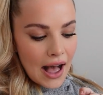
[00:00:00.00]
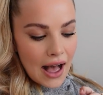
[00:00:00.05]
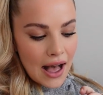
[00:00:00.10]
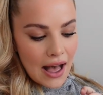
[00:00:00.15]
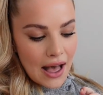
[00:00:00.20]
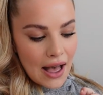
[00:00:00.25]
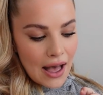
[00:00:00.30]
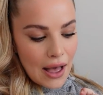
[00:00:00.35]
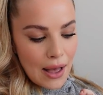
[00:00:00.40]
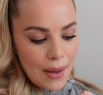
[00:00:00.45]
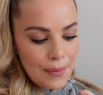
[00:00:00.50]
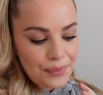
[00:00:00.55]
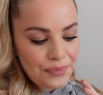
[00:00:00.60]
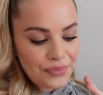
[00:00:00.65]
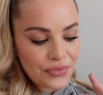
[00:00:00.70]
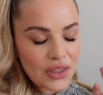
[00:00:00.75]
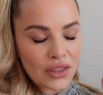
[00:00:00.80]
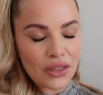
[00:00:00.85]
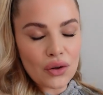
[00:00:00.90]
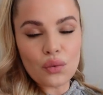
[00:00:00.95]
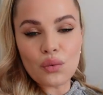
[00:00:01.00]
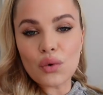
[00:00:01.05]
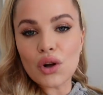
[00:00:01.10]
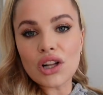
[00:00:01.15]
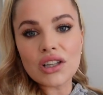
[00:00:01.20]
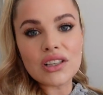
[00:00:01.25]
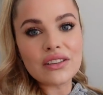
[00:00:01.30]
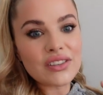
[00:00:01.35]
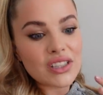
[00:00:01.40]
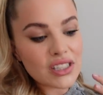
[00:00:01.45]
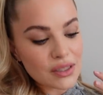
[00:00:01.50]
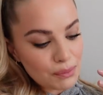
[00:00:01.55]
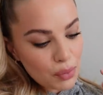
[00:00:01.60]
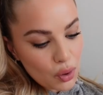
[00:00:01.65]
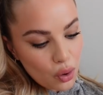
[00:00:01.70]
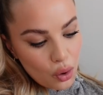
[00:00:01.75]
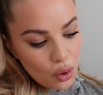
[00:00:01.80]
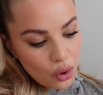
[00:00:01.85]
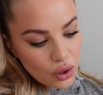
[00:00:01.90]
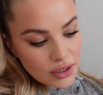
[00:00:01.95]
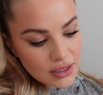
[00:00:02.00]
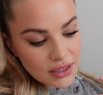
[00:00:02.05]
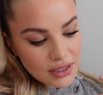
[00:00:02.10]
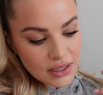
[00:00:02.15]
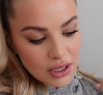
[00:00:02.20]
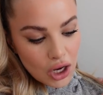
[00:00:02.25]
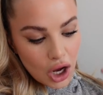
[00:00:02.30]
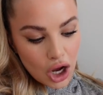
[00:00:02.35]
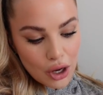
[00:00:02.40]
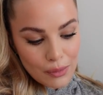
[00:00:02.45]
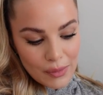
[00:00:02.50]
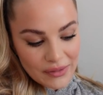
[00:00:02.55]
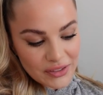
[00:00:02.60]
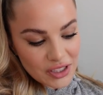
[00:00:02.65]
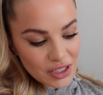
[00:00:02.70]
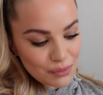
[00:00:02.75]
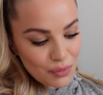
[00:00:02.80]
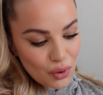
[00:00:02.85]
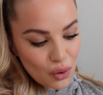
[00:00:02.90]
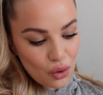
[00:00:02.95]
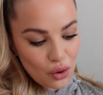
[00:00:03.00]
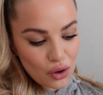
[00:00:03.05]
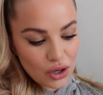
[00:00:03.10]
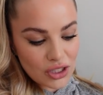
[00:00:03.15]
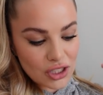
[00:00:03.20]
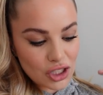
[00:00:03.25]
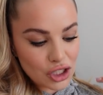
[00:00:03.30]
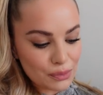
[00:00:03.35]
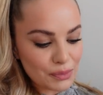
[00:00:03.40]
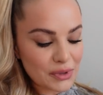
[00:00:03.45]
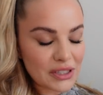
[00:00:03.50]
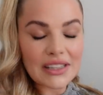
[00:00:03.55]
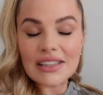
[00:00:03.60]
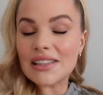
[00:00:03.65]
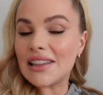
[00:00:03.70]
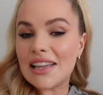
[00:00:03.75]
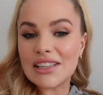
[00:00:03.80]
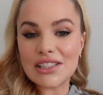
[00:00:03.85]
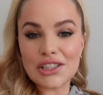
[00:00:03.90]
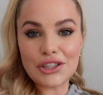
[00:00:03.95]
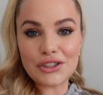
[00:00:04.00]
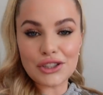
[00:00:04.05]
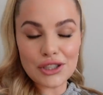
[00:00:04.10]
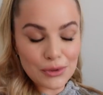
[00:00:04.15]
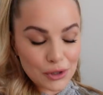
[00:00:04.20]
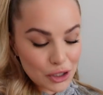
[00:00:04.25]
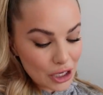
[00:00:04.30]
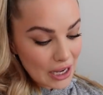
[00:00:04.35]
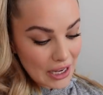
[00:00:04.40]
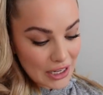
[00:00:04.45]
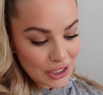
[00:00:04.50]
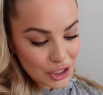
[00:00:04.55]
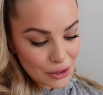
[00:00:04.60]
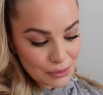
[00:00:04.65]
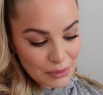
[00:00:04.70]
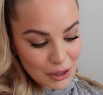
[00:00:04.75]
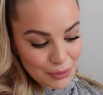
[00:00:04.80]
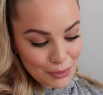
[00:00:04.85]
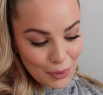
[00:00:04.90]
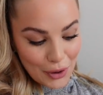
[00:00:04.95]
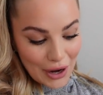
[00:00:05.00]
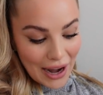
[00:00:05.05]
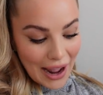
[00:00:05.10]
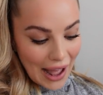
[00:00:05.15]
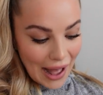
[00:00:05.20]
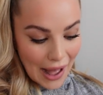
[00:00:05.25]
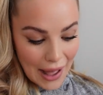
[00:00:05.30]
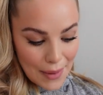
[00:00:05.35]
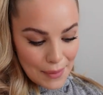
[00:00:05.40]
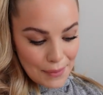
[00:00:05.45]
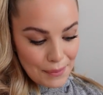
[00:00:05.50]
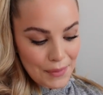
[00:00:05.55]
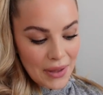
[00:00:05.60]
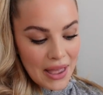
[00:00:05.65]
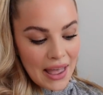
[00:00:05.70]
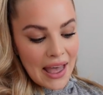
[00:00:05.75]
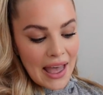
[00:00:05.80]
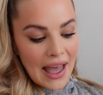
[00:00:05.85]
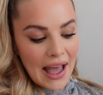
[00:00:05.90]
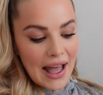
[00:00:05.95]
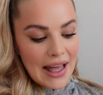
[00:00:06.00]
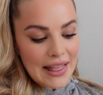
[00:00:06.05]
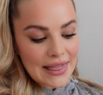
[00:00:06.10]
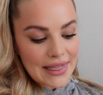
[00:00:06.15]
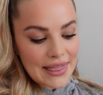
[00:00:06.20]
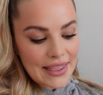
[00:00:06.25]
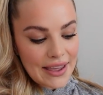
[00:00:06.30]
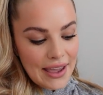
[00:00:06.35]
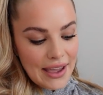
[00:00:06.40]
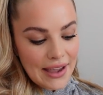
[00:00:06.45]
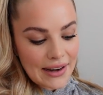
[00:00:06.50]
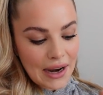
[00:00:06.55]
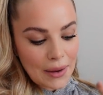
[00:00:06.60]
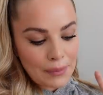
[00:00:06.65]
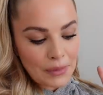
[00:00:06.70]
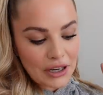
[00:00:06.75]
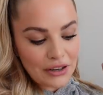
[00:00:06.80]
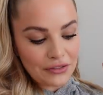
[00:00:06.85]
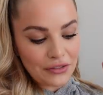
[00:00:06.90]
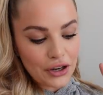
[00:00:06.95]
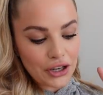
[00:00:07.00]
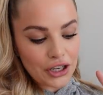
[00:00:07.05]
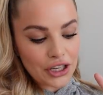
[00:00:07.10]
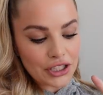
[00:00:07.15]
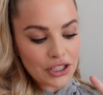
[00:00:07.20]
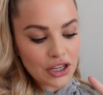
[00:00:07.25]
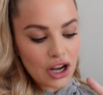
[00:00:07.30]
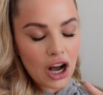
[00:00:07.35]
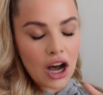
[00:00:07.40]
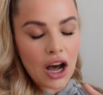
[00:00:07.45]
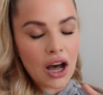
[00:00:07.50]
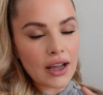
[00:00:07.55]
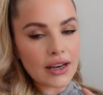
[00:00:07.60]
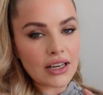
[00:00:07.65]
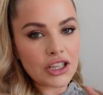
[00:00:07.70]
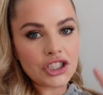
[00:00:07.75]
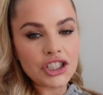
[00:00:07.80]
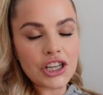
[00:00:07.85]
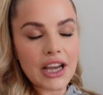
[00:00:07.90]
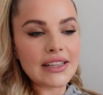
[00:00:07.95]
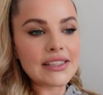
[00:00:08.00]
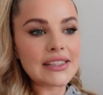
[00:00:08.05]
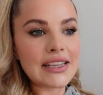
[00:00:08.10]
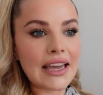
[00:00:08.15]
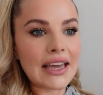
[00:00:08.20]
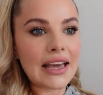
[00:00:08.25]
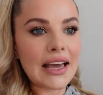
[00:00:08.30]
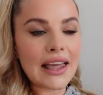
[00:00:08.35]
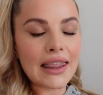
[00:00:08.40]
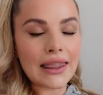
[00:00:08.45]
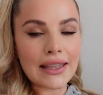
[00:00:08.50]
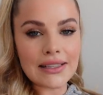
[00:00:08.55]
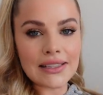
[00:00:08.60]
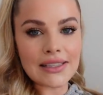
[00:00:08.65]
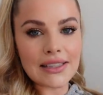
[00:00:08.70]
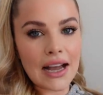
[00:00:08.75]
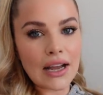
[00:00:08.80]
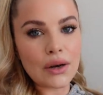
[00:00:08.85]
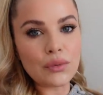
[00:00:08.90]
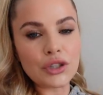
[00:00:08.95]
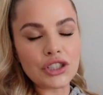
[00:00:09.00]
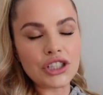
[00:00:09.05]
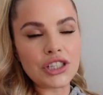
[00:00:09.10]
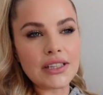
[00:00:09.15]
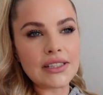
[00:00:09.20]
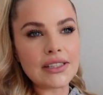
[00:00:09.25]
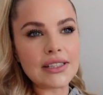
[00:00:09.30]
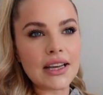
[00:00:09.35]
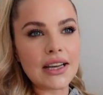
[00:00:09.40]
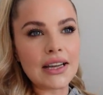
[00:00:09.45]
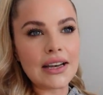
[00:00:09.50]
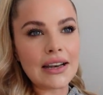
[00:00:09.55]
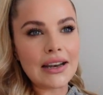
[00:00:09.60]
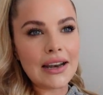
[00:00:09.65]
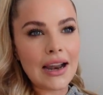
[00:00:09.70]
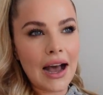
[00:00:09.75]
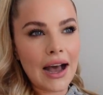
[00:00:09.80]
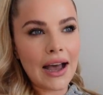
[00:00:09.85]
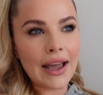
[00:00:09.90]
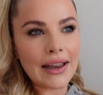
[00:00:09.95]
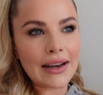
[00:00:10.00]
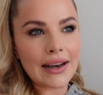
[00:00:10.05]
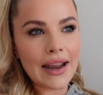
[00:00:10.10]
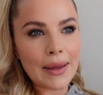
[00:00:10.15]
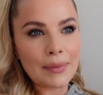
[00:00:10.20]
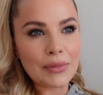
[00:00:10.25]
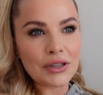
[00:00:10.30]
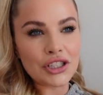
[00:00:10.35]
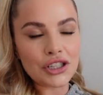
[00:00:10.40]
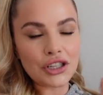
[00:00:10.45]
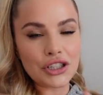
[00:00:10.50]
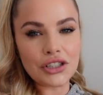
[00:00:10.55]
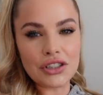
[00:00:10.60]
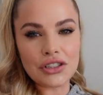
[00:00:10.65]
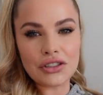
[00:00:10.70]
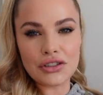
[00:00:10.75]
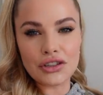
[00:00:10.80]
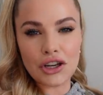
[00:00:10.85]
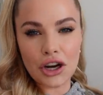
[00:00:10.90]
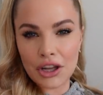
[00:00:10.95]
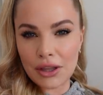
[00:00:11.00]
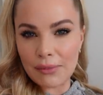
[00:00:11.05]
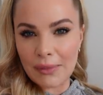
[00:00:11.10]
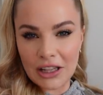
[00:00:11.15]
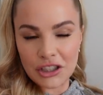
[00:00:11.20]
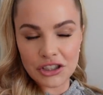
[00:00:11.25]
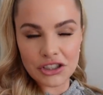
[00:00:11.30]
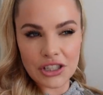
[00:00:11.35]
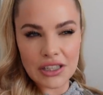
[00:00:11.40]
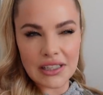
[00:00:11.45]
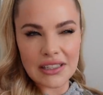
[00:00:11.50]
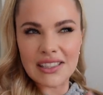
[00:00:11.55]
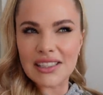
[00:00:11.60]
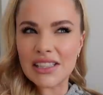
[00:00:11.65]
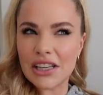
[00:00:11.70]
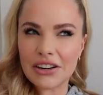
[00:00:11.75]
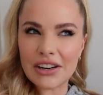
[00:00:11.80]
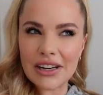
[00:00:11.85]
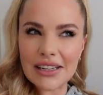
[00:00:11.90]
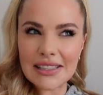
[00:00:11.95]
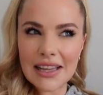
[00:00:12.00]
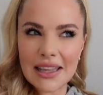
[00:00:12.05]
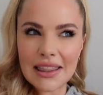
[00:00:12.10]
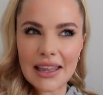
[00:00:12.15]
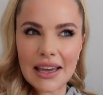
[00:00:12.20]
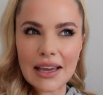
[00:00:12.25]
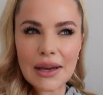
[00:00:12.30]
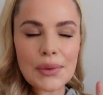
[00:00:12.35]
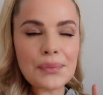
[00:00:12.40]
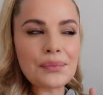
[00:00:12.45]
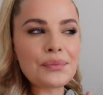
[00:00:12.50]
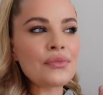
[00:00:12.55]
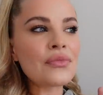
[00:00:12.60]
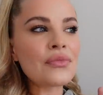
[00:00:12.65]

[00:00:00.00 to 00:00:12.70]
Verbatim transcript: Um, the World of Sports, Home of Sports, super, there's a new uh, Super Sport app. And then I'm going to focus on Chasing the Sun, which is a nine episode documentary series, I think.